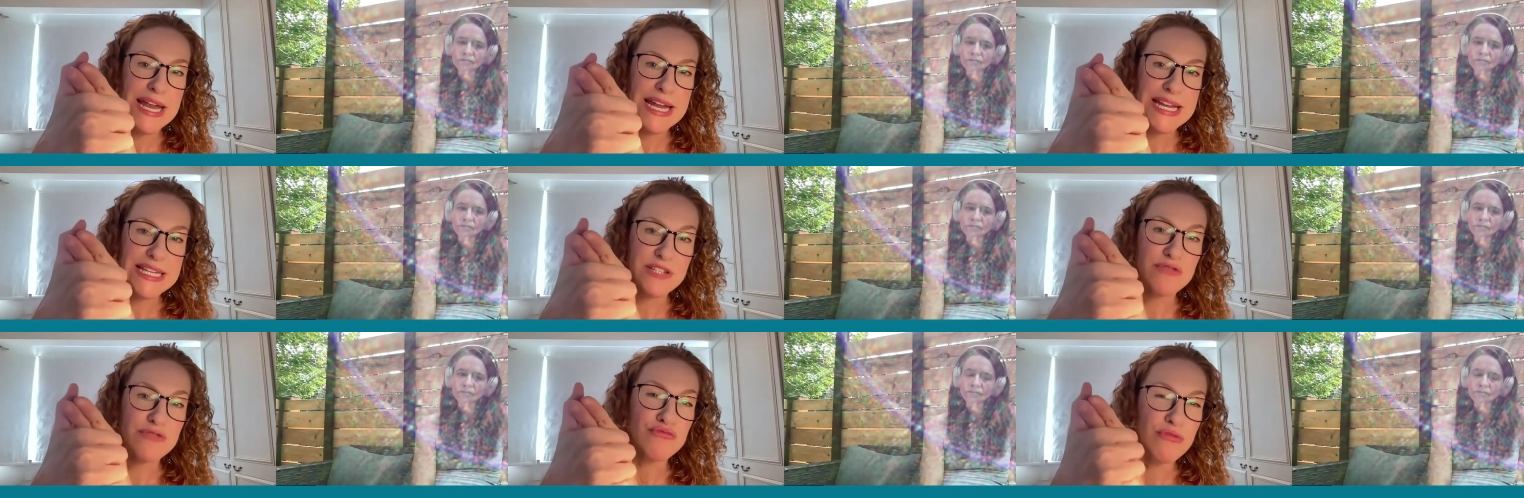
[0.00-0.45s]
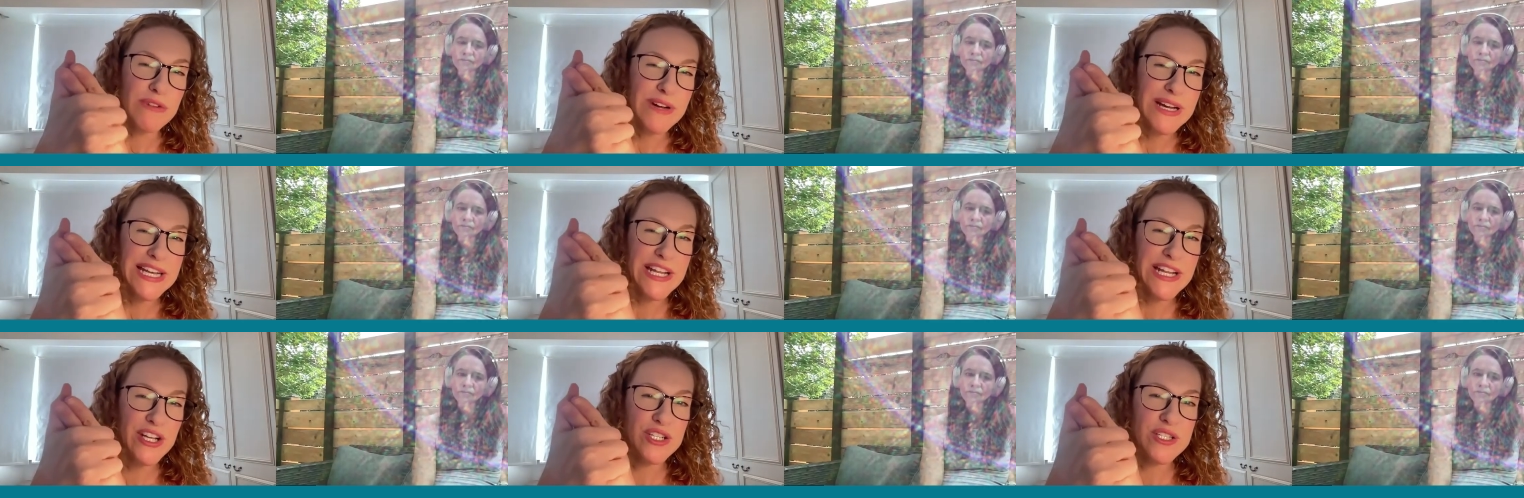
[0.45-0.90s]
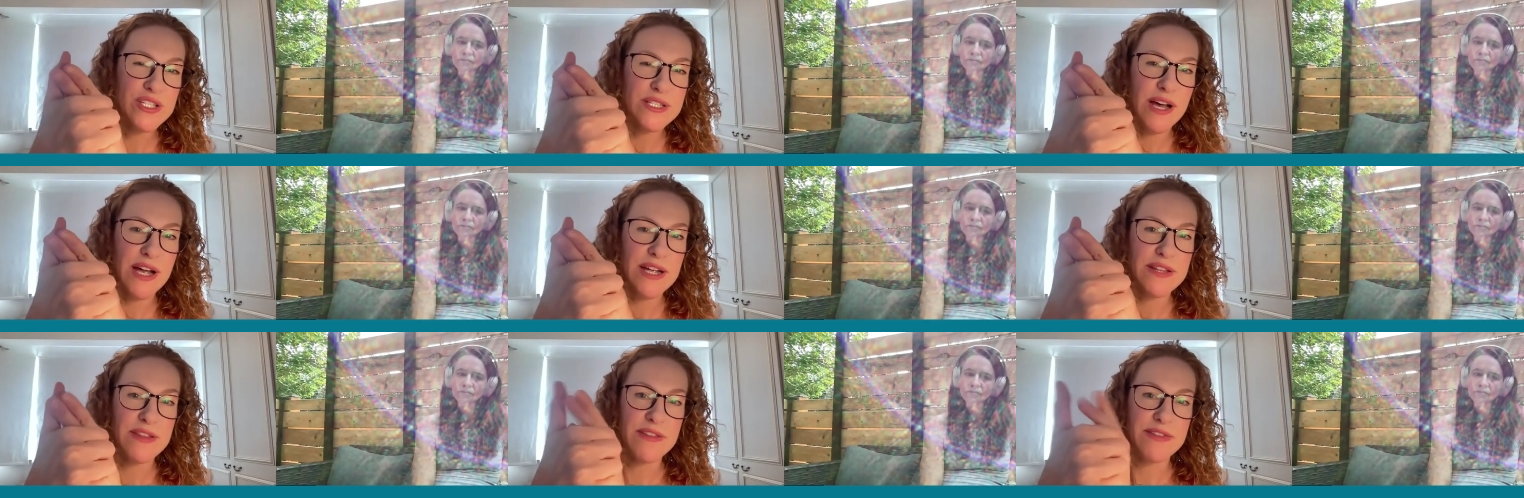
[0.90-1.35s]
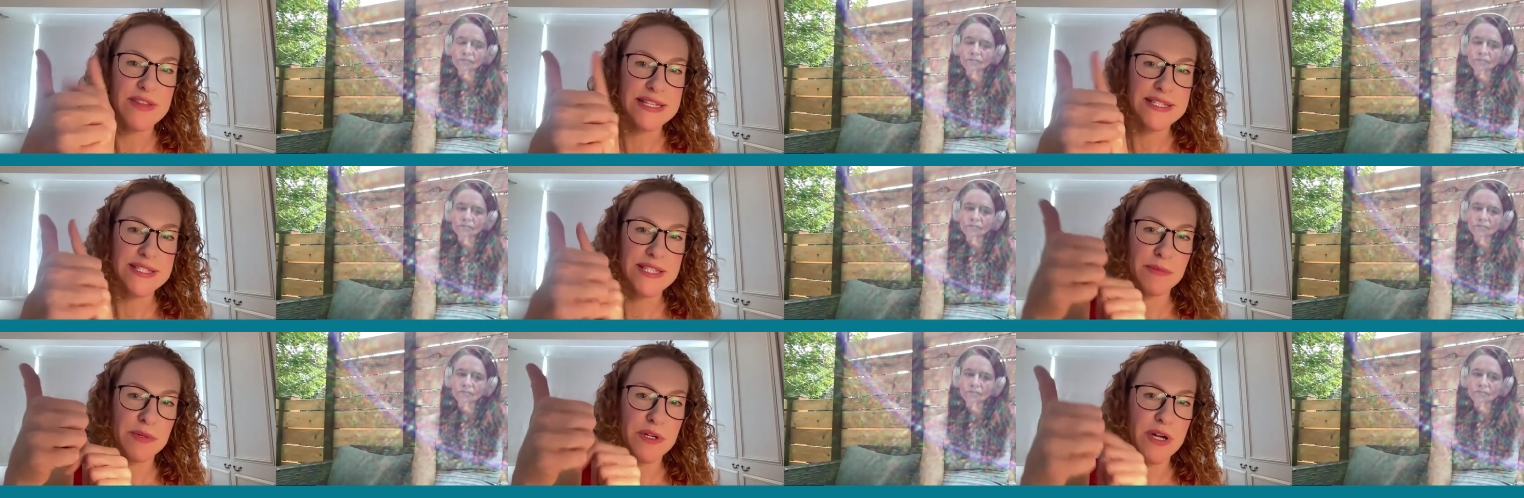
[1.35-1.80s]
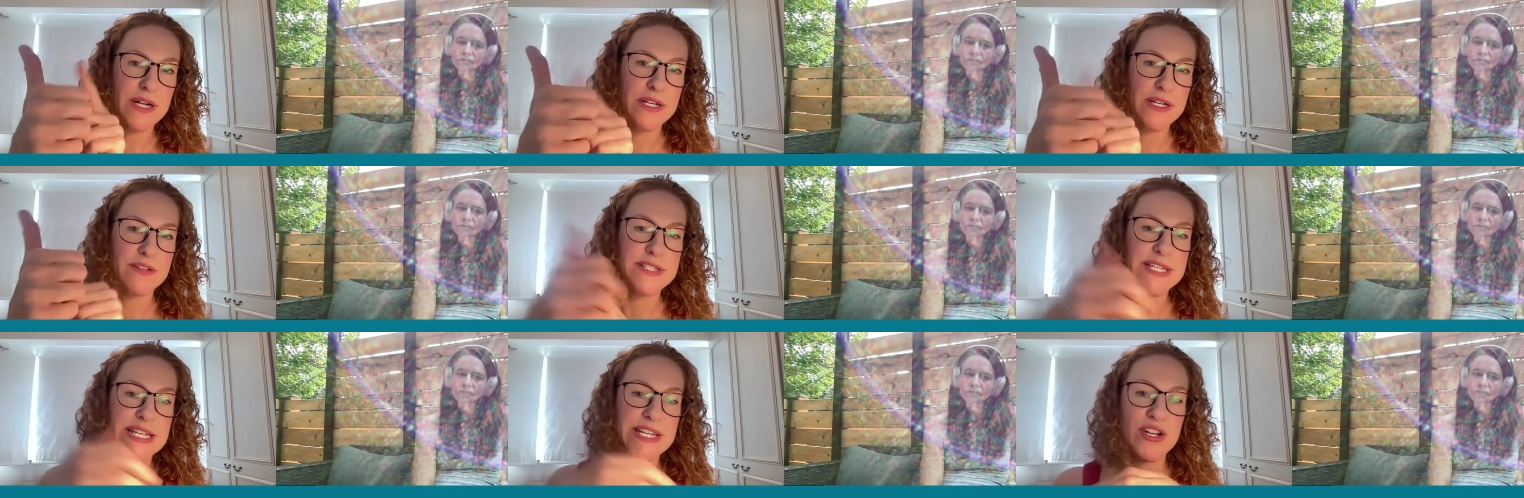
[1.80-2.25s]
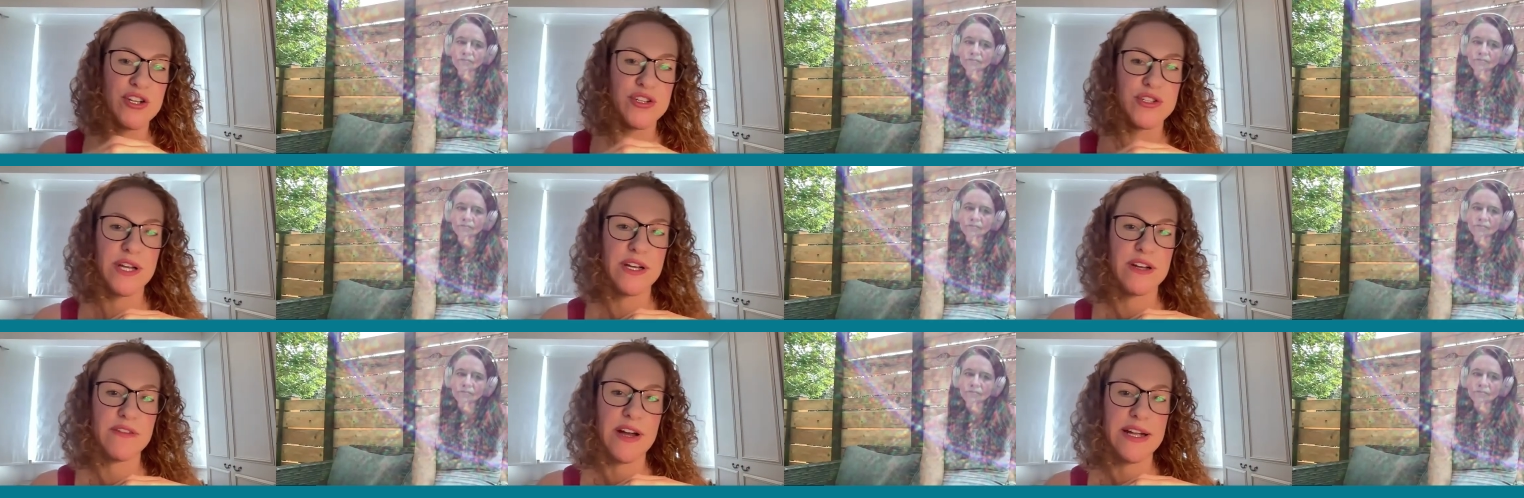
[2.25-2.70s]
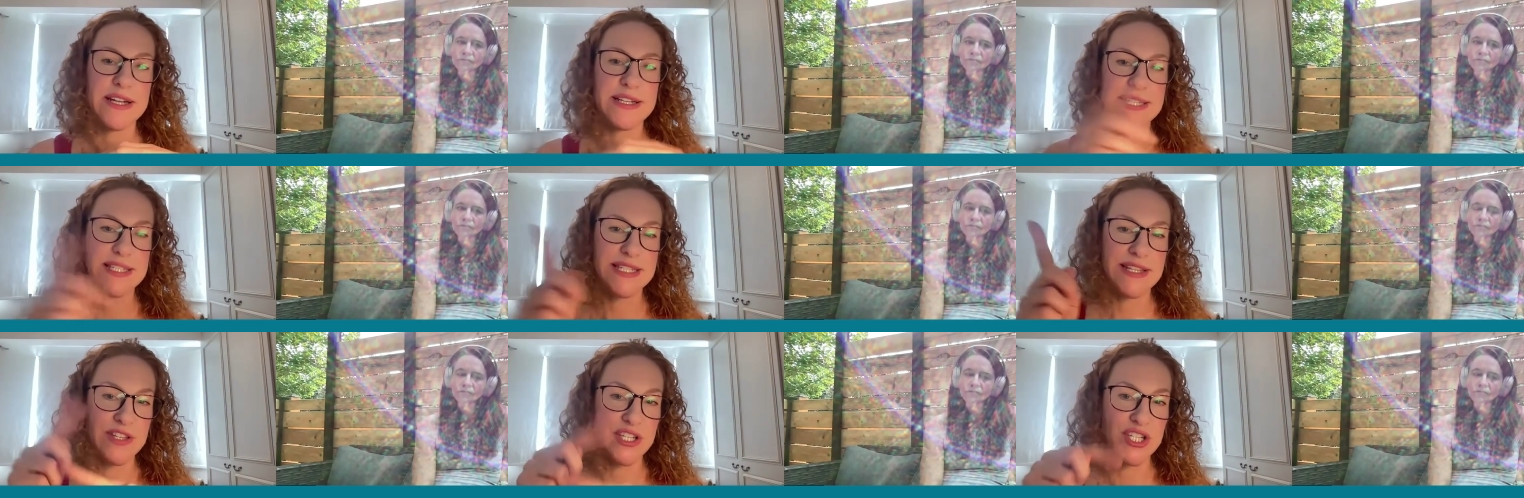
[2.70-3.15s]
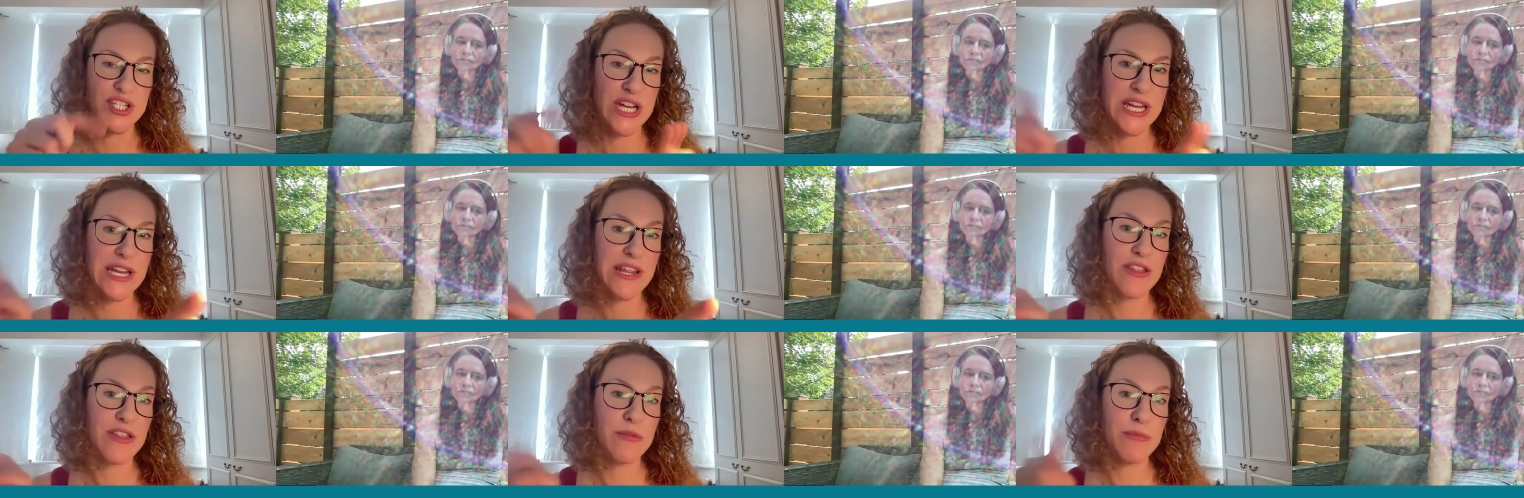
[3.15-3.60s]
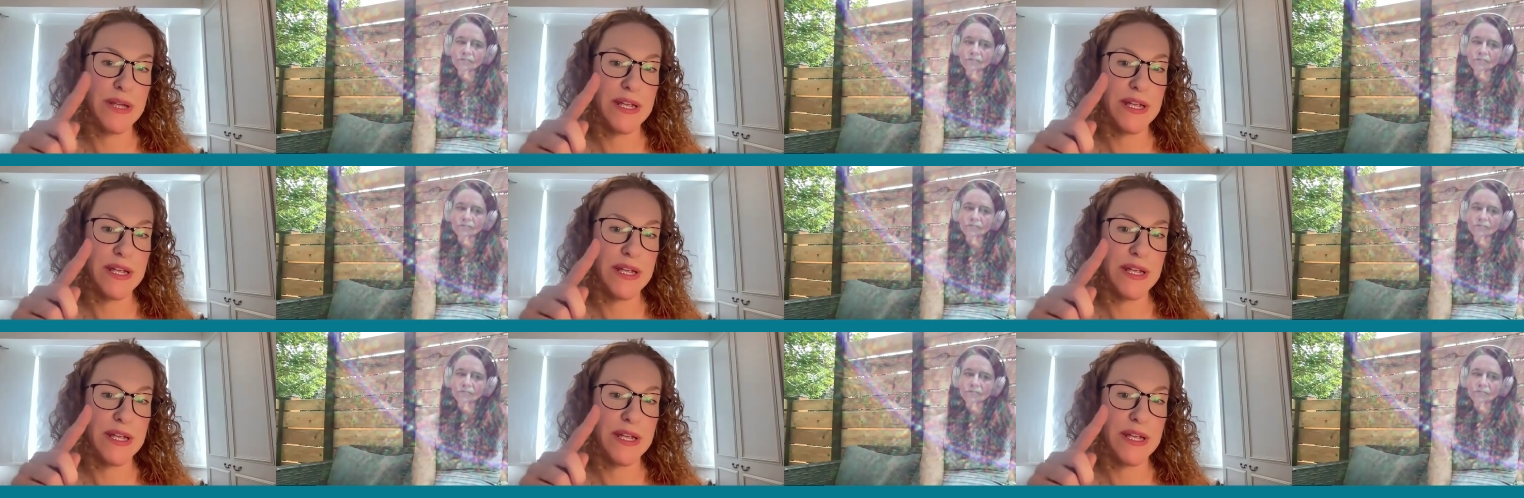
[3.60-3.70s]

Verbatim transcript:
Speaker 1: it's a really good sign that there's some kind of tenosynovitis in the sheath,